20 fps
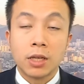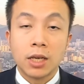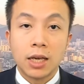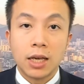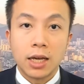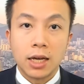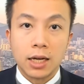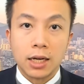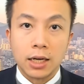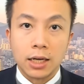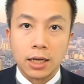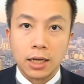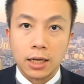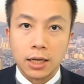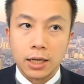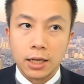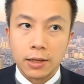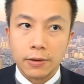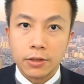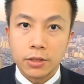
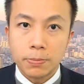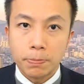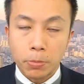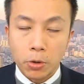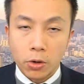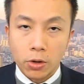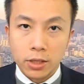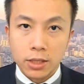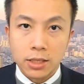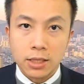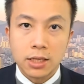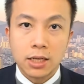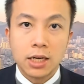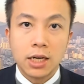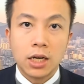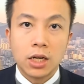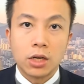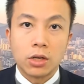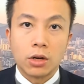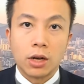Bonds.
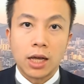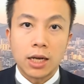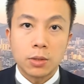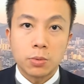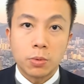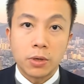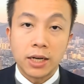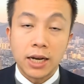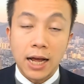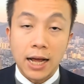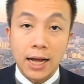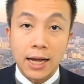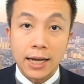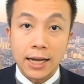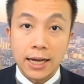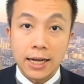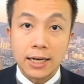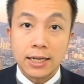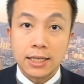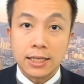The last one,
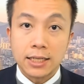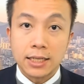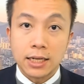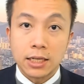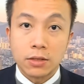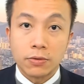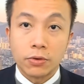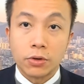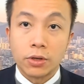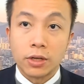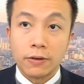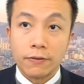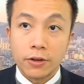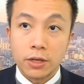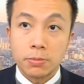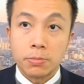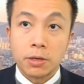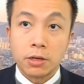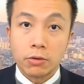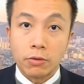IN, it stands for
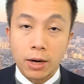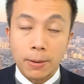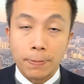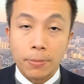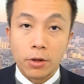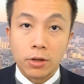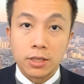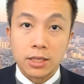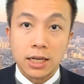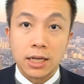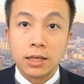Investment Grade Bonds.